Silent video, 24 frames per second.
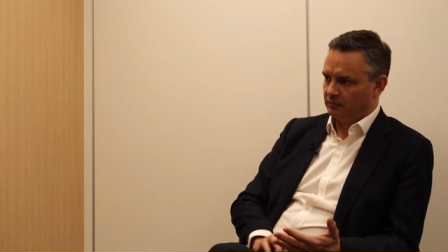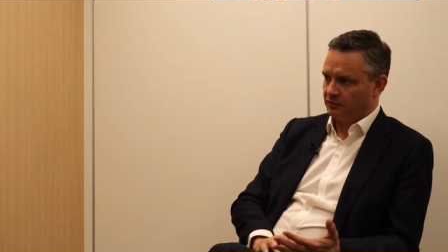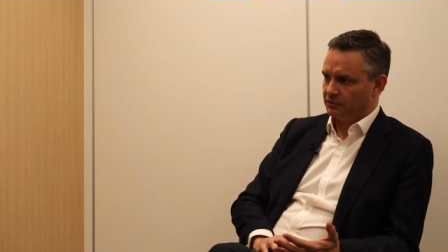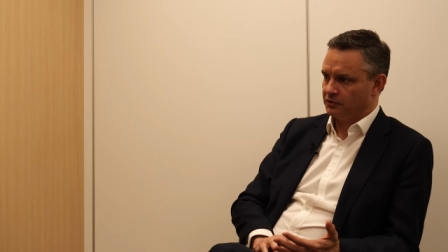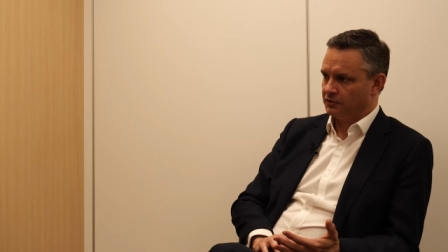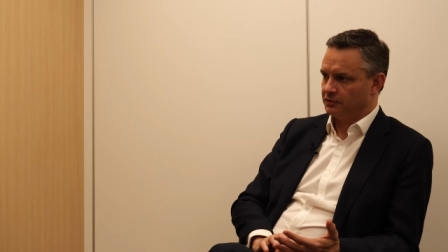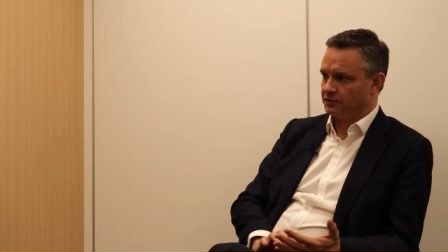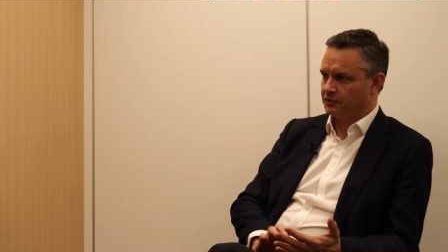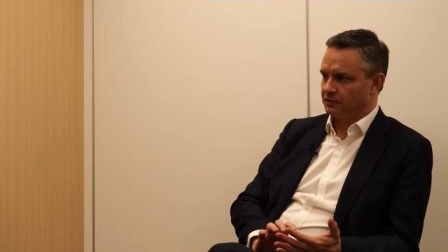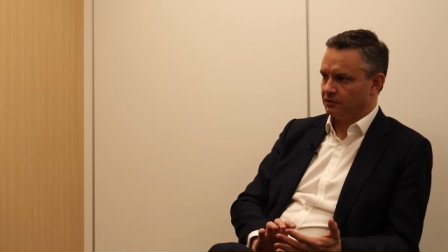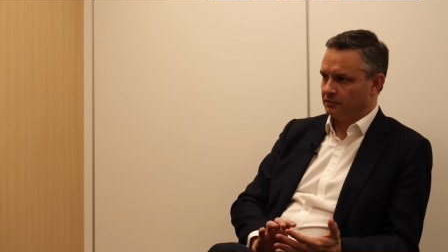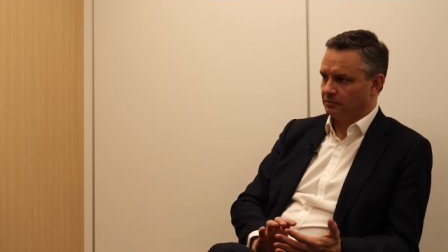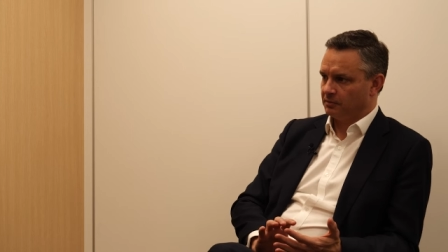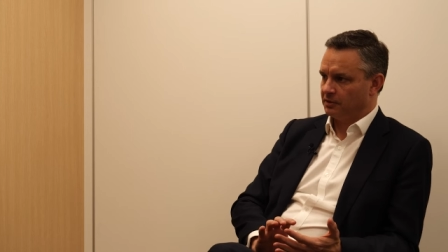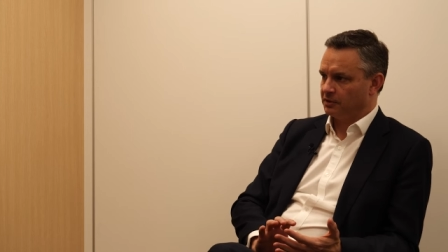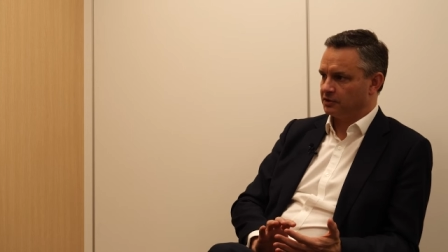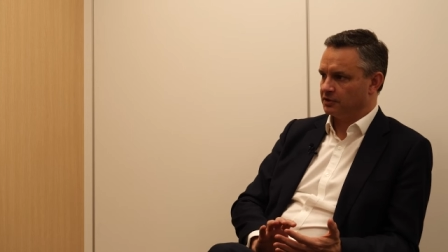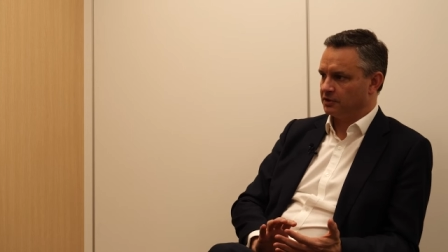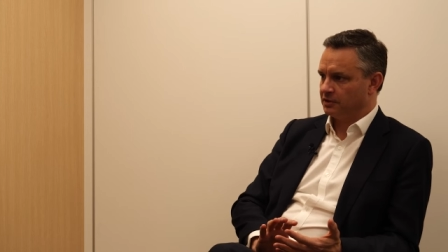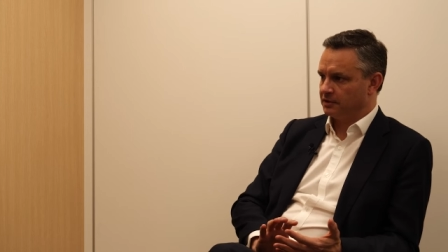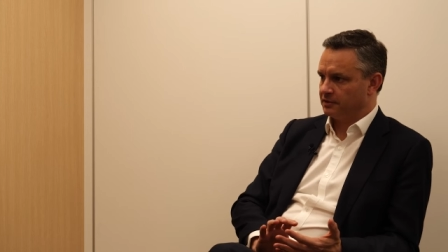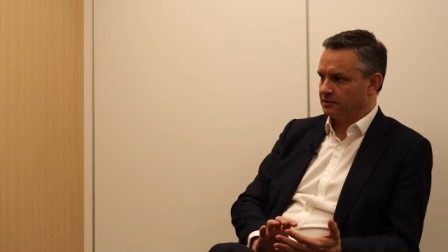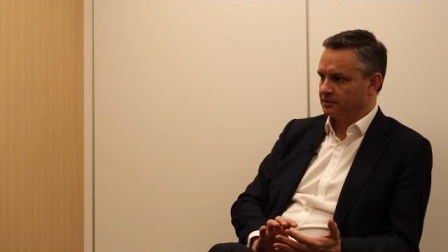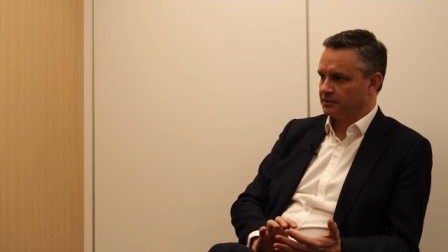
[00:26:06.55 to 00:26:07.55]
reduce your
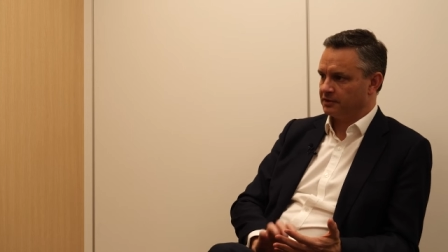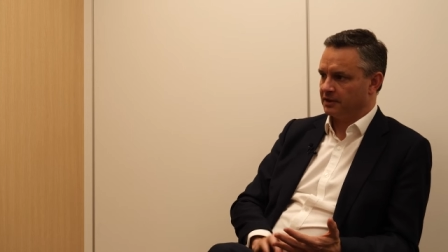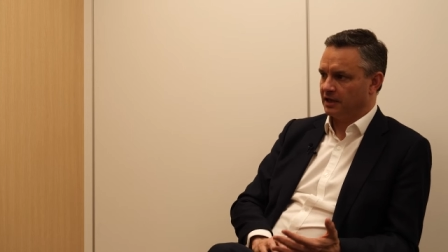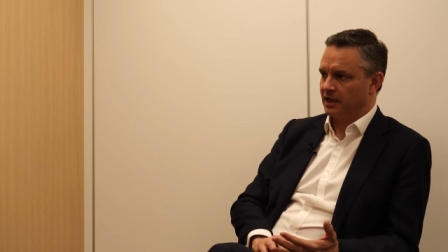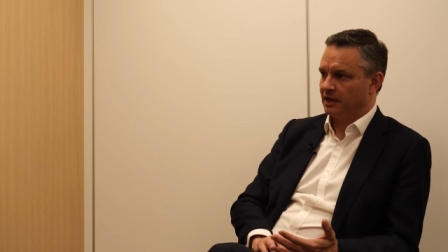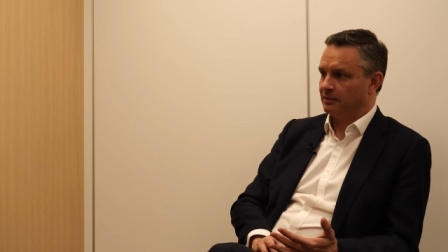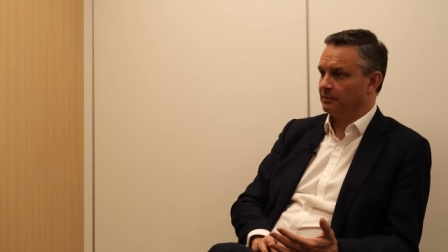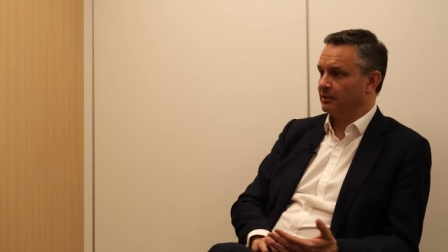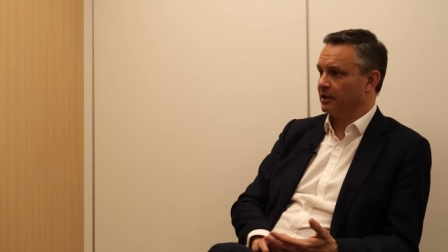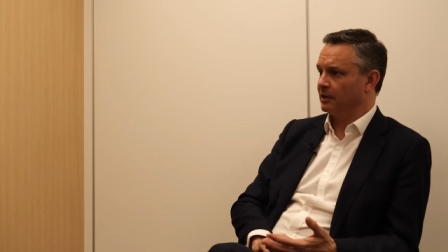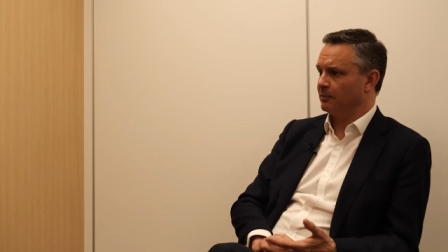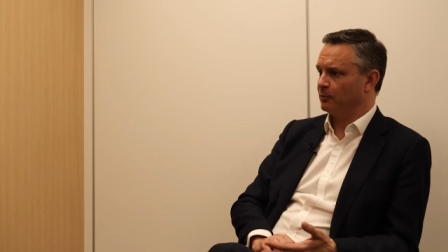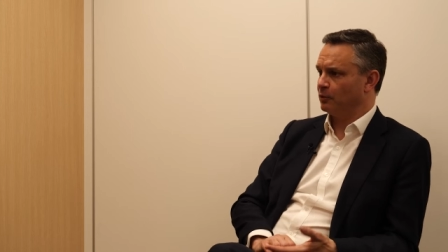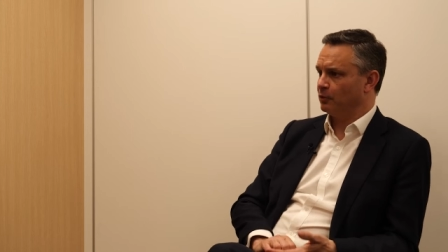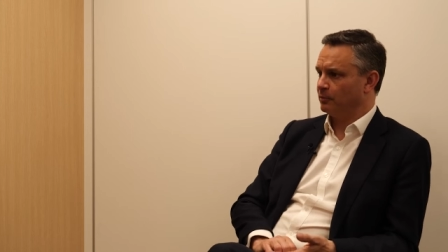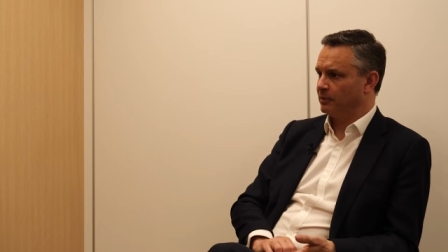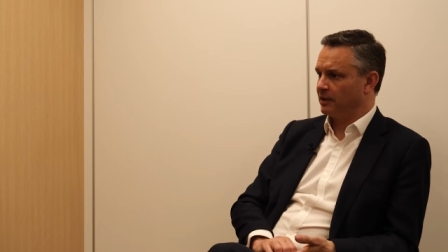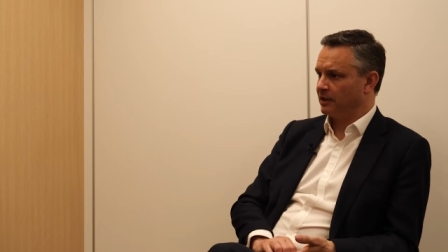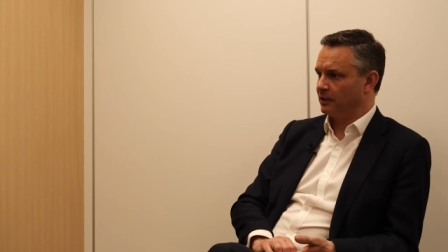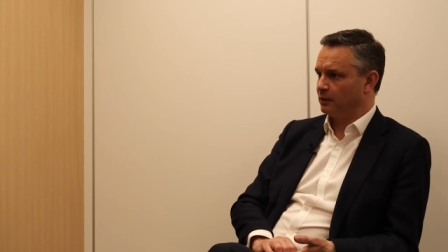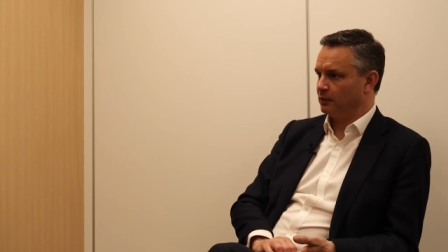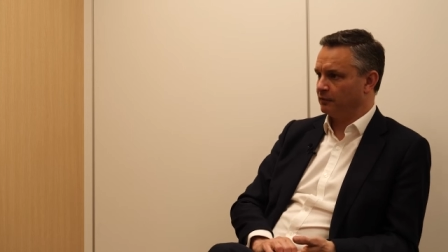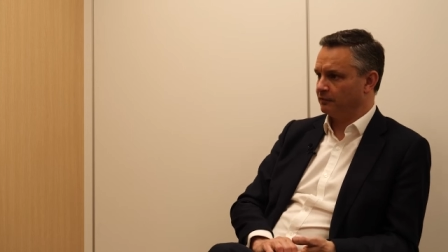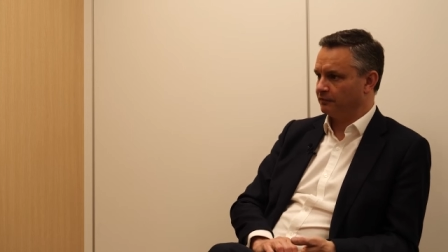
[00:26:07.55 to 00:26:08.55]
emissions and make more
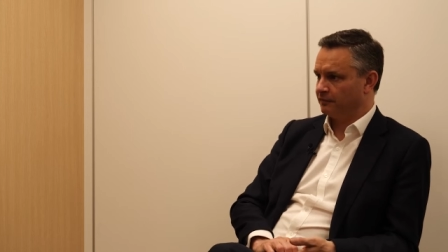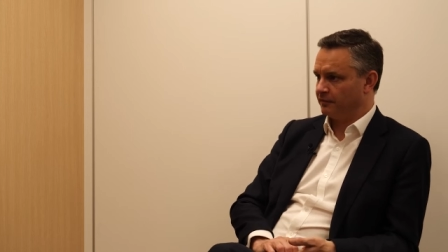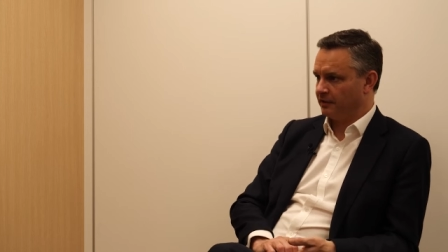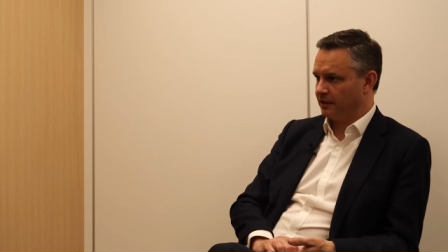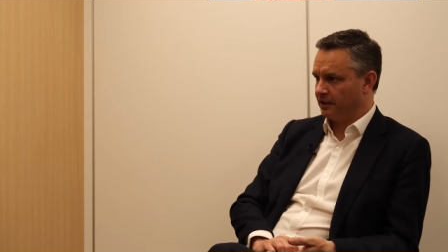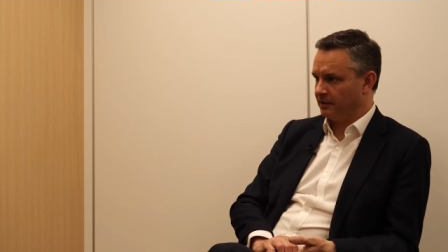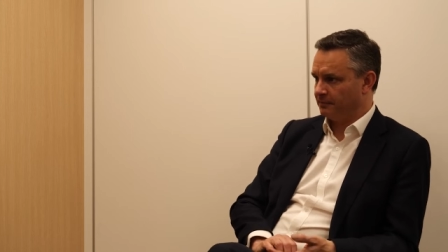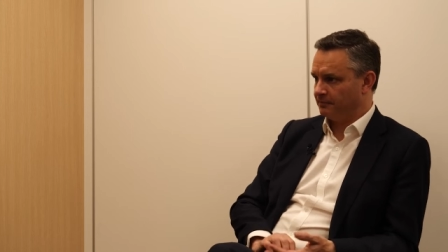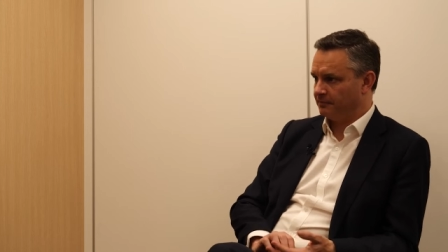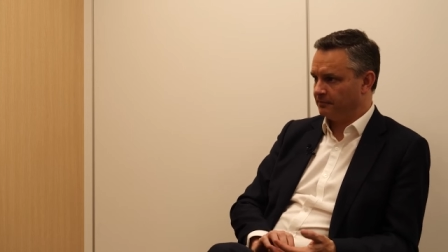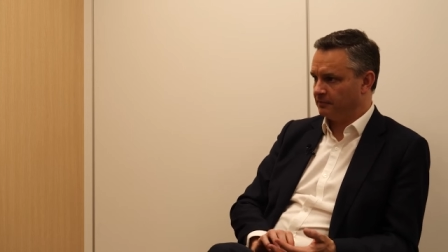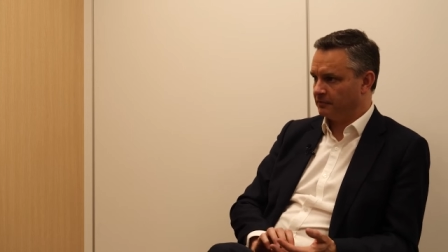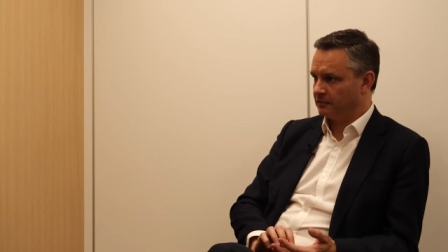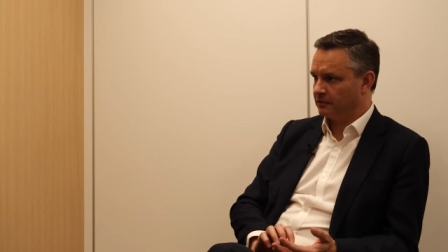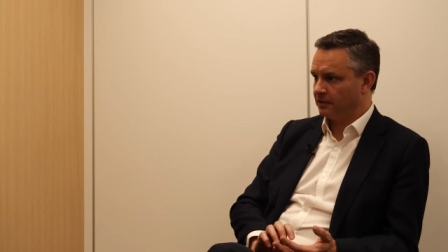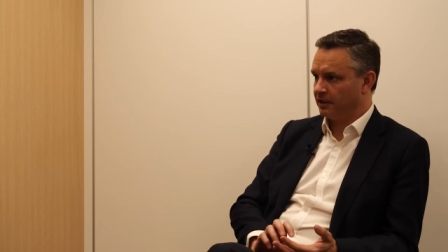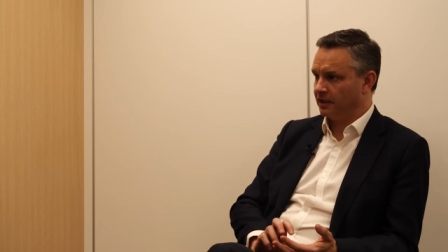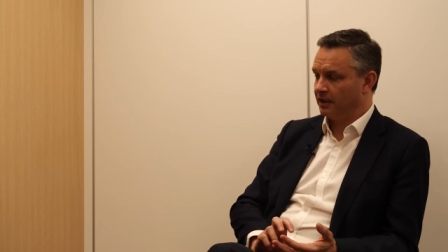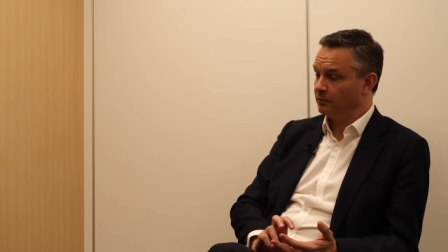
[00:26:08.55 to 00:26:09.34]
money on farm, right?